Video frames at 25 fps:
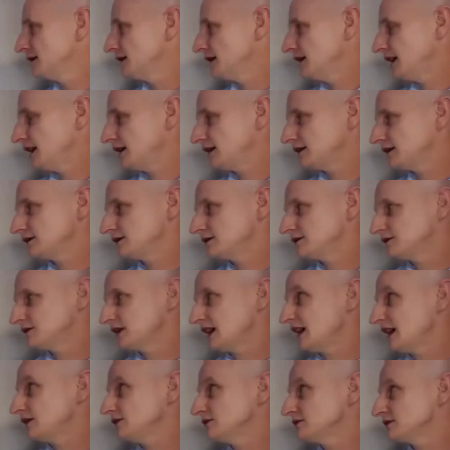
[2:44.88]
And
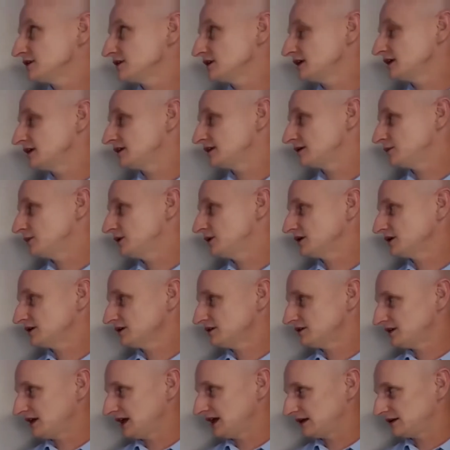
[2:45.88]
Townsend in the book
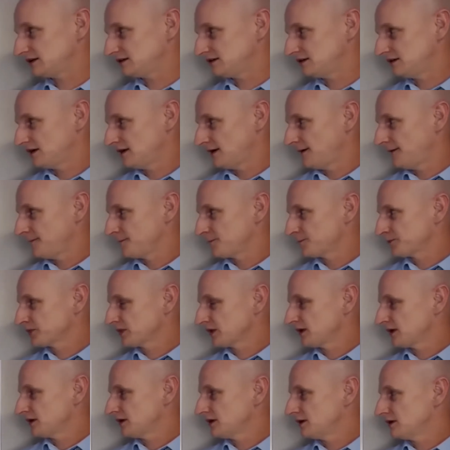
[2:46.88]
says
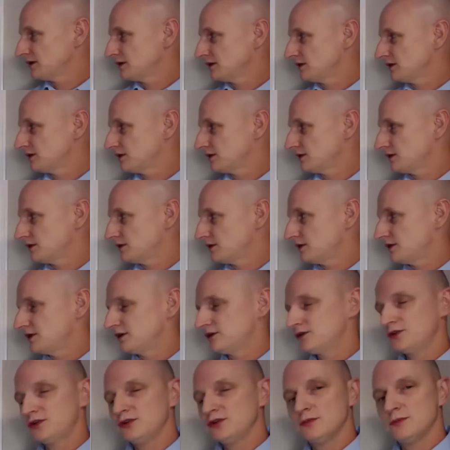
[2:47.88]
the
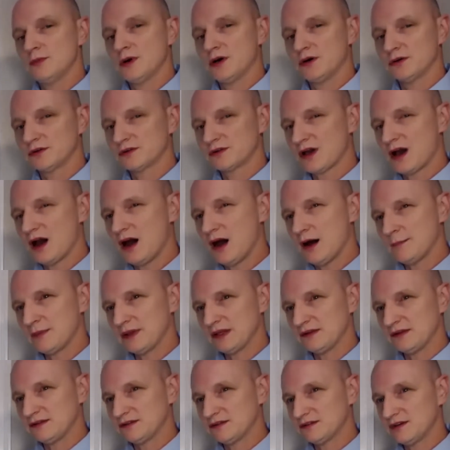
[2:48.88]
two most
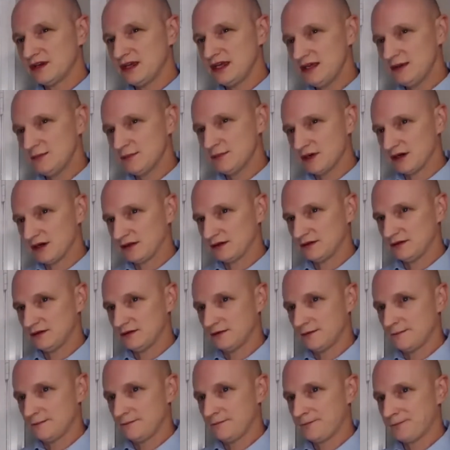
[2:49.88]
common
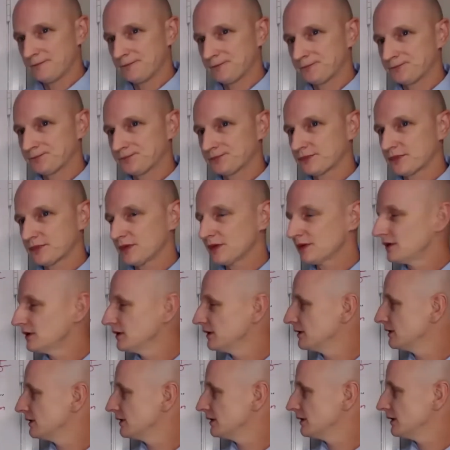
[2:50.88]
schemas,
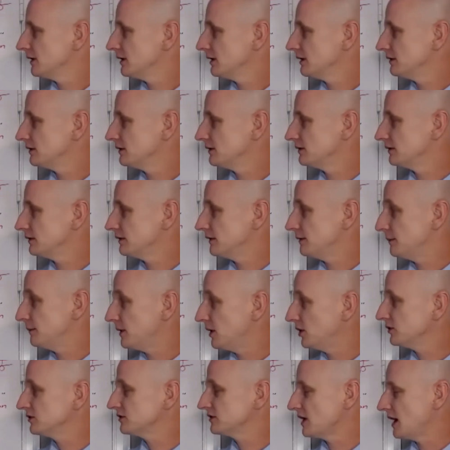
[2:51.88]
the
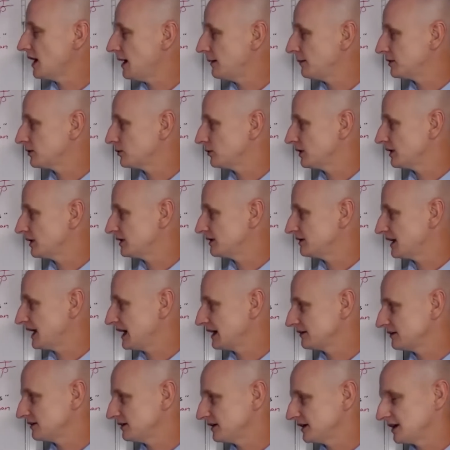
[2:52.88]
most common one is
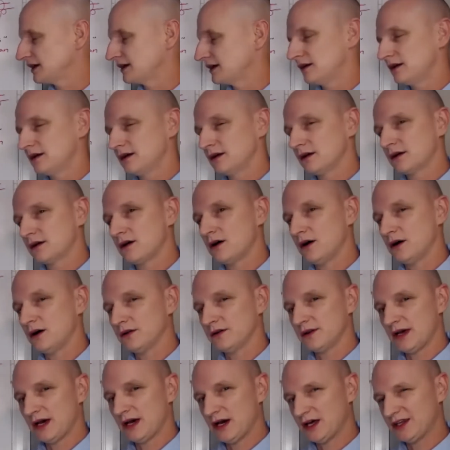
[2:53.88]
actually
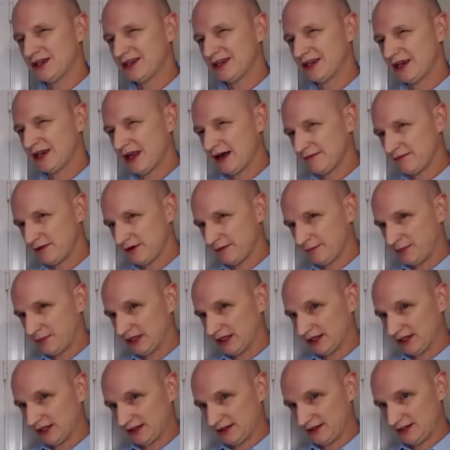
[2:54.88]
called
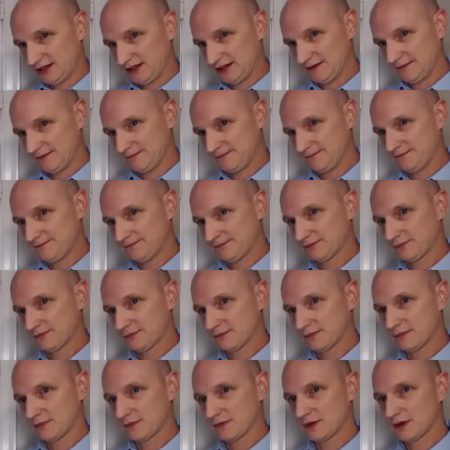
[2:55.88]
unlovability,
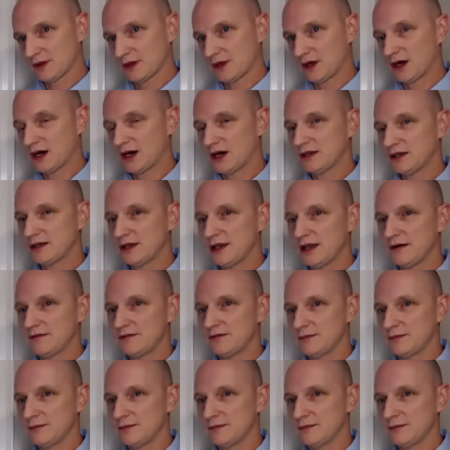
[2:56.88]
and